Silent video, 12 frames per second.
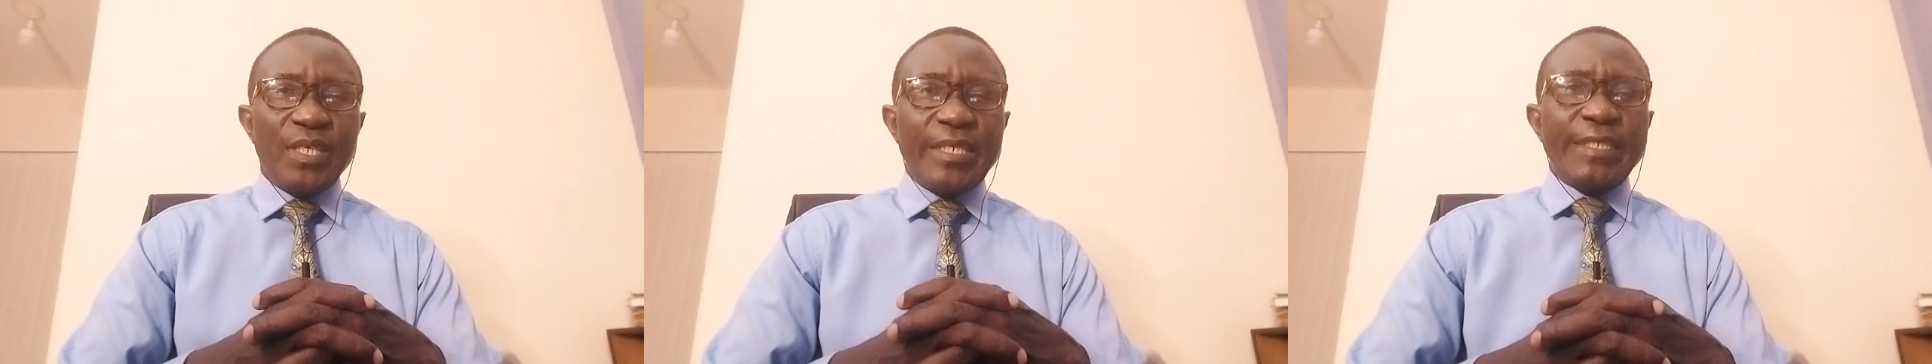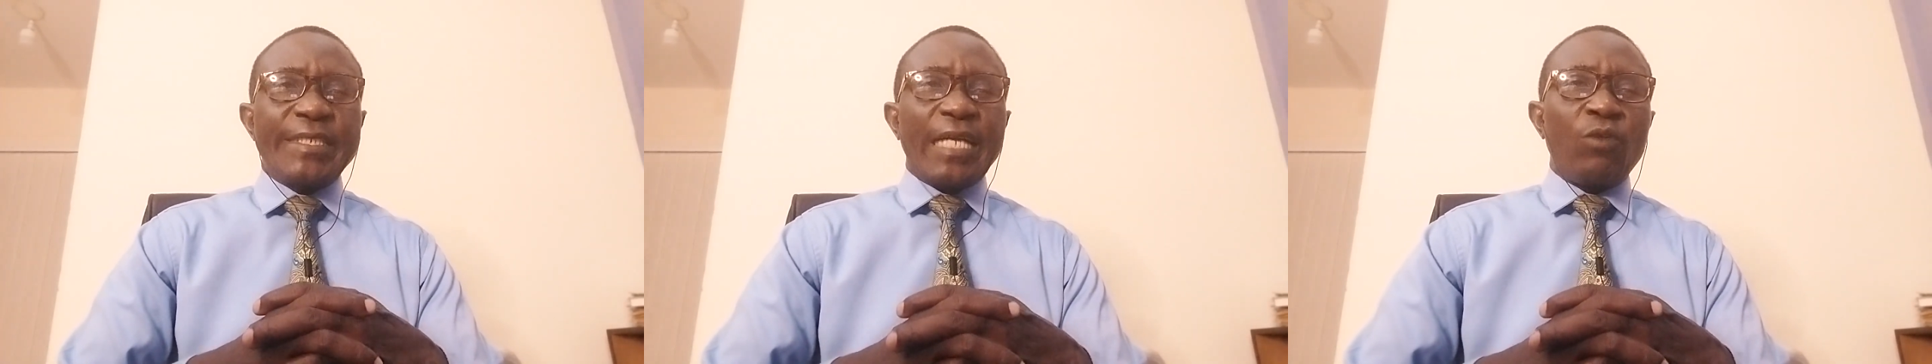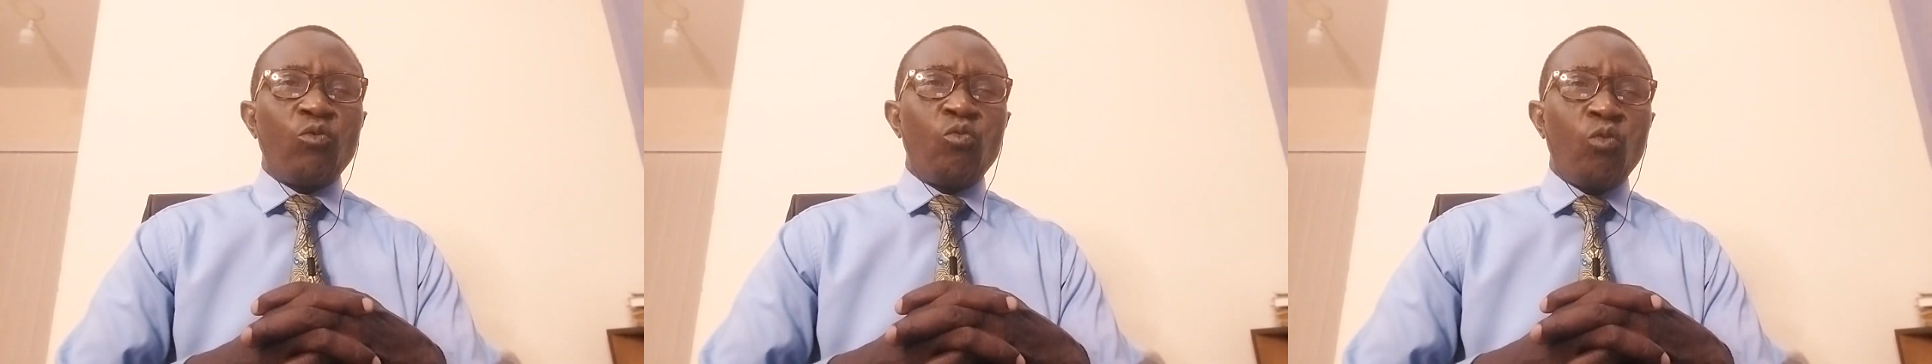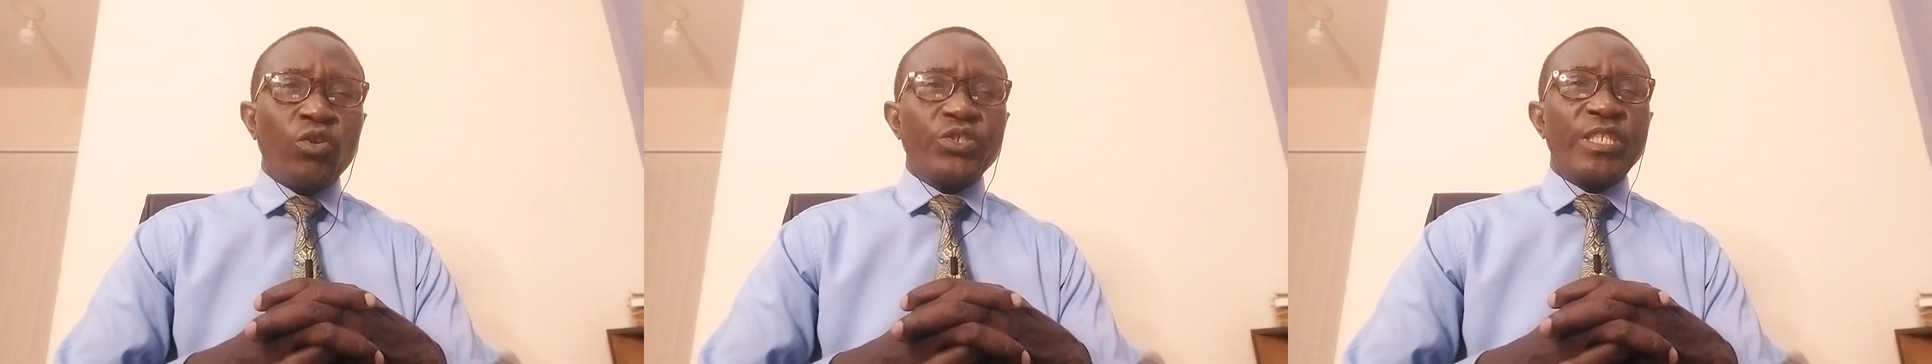He shall
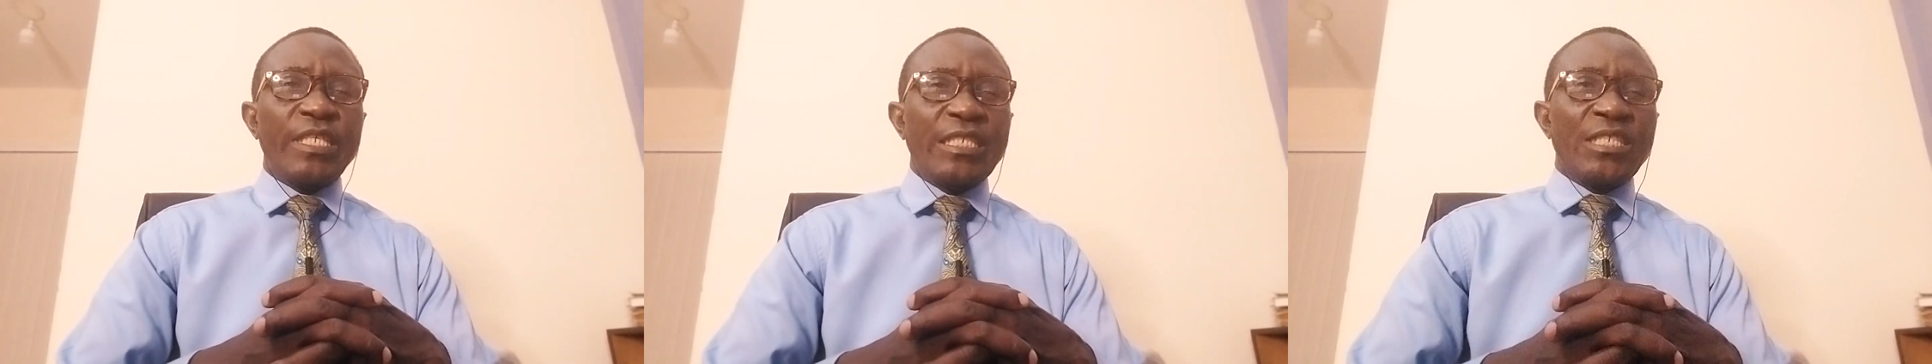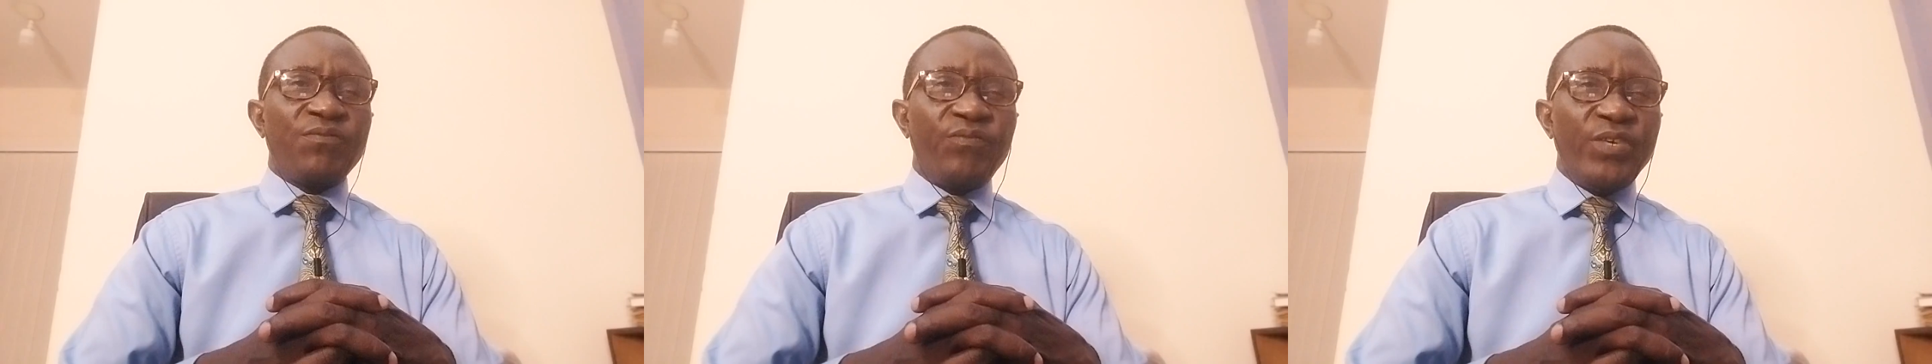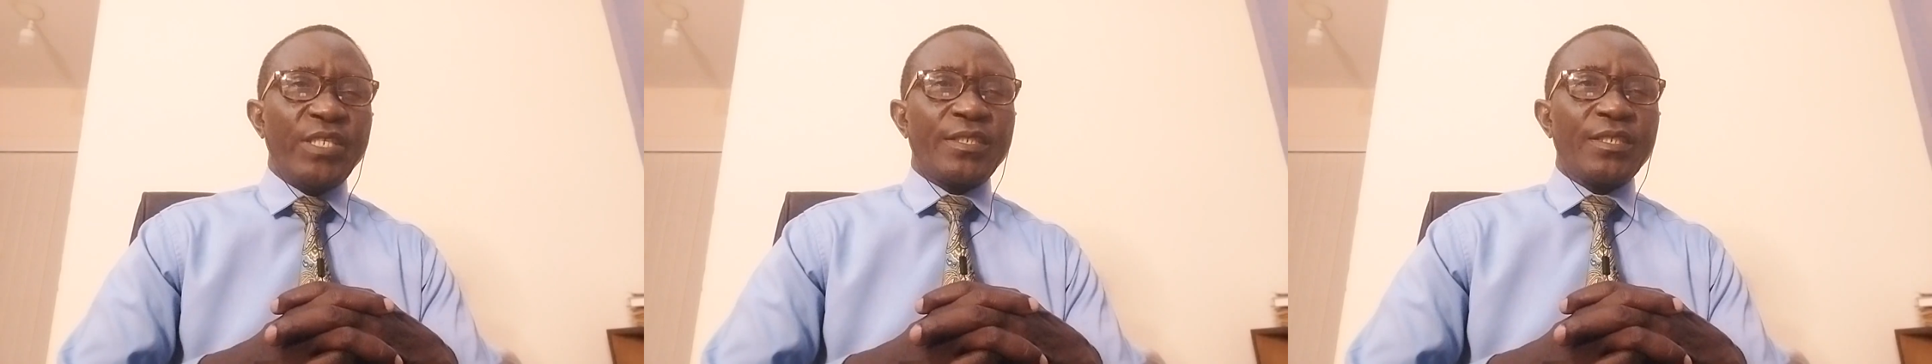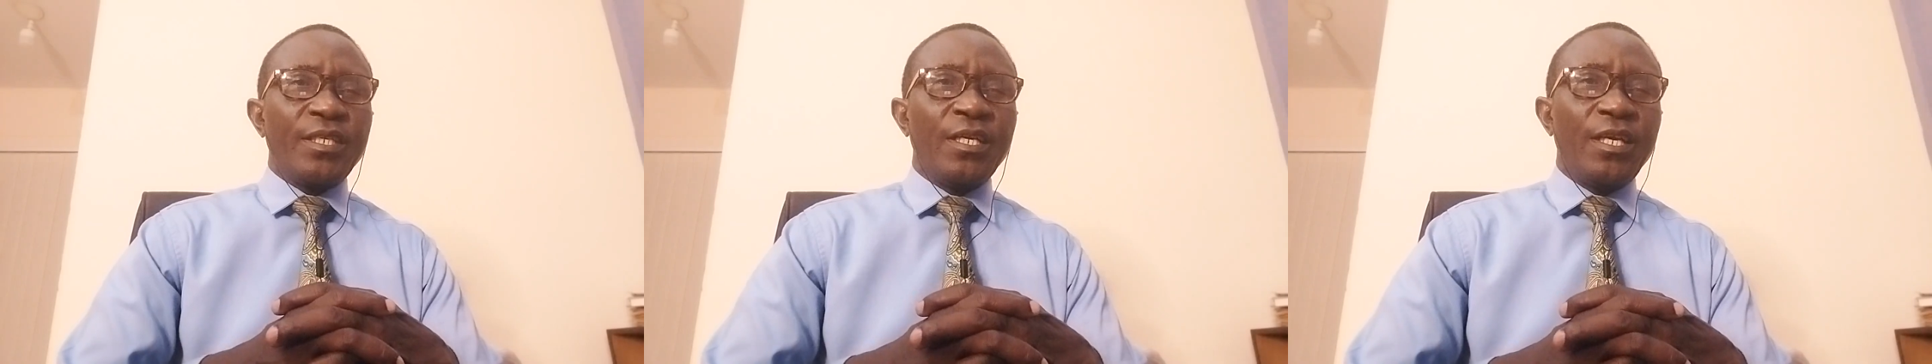wash his feet